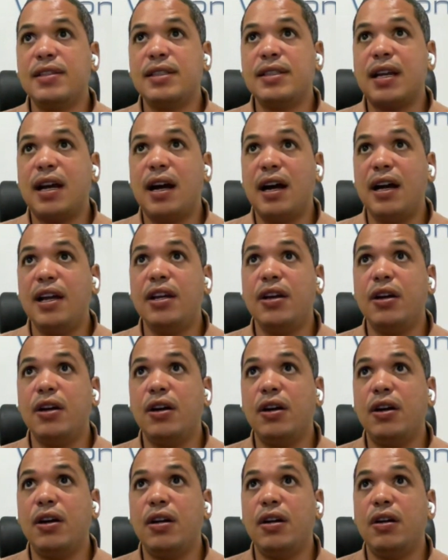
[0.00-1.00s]
higher,
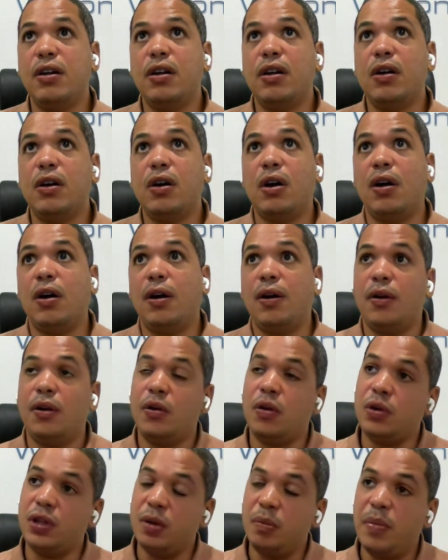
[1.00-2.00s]
or
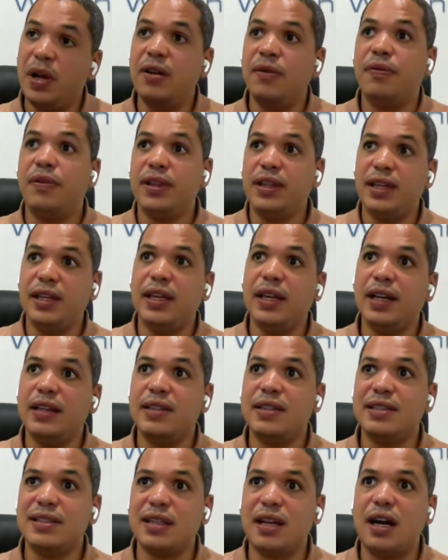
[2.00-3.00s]
the benefit they get
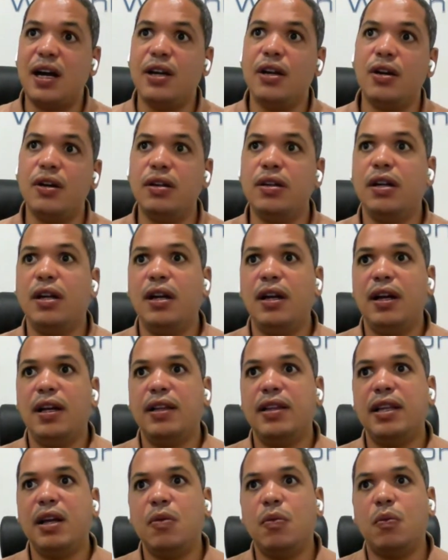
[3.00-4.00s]
is higher
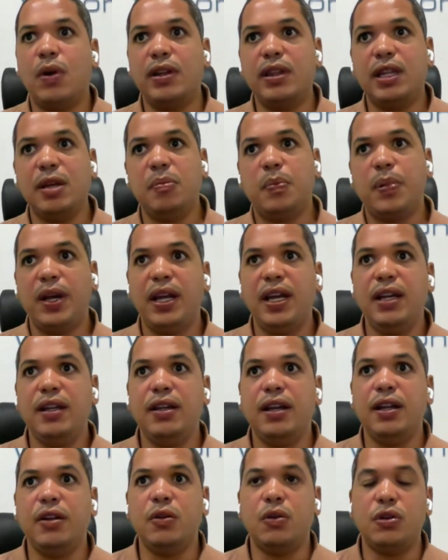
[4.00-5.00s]
than what they pay
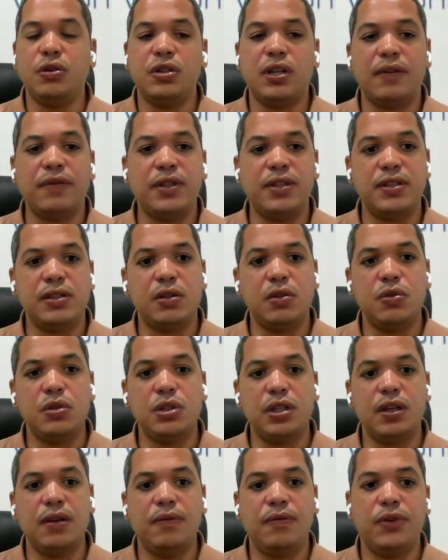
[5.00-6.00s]
in order to have the
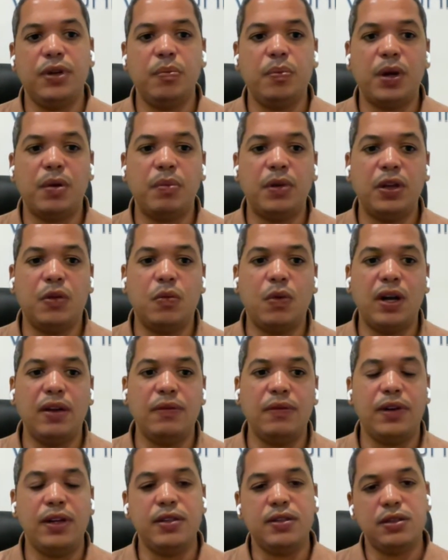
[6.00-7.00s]
solution in free public
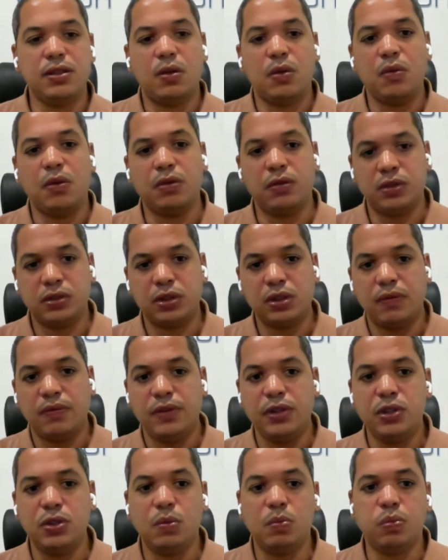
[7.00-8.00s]
Wi-Fi. So
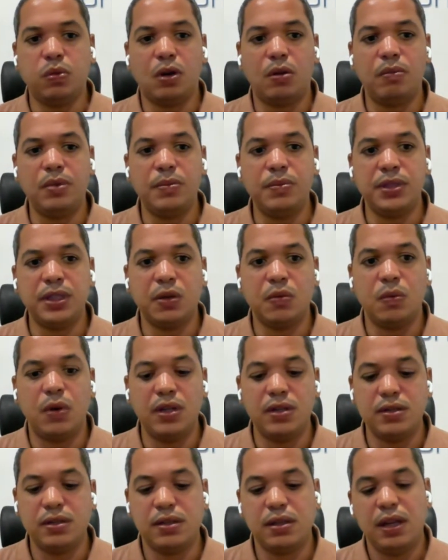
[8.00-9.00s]
solving two problems at
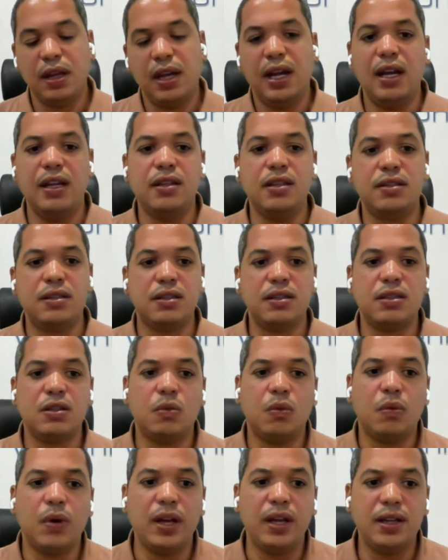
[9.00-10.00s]
once, and this is the
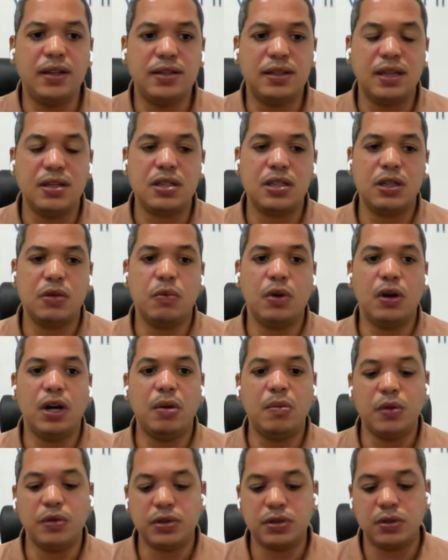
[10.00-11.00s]
way essentially we're
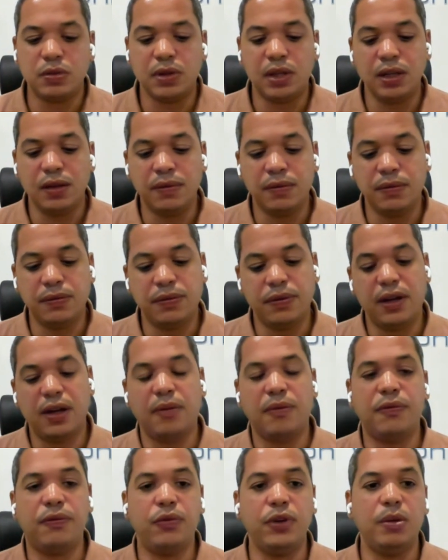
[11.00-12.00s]
able to give
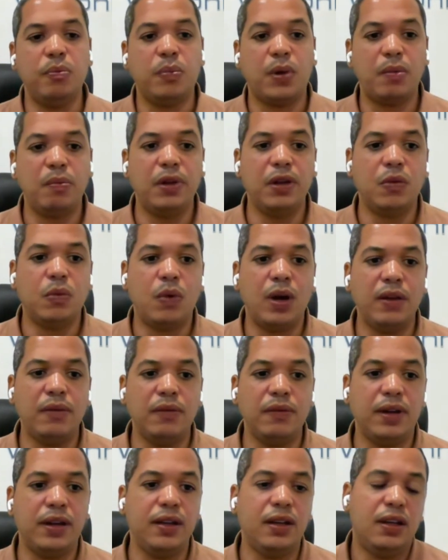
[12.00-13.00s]
free public
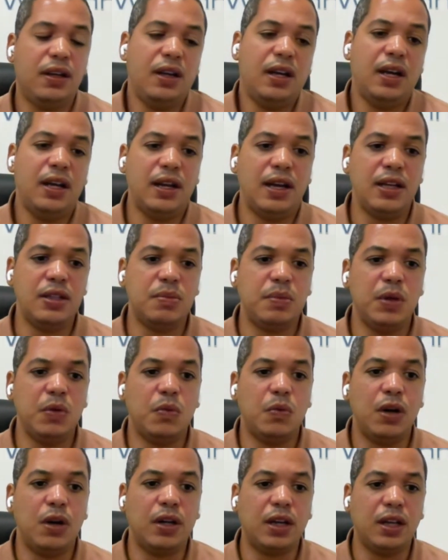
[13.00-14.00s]
Wi-Fi, and that has been
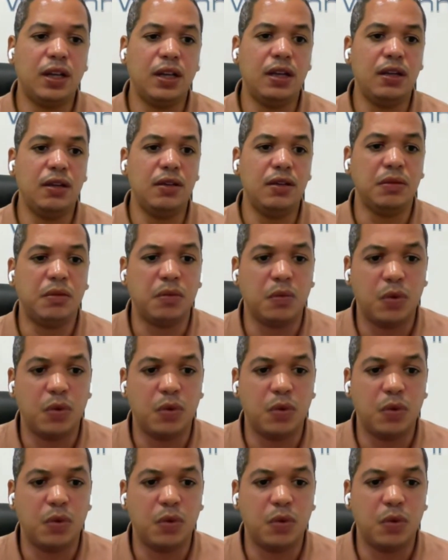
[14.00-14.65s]
working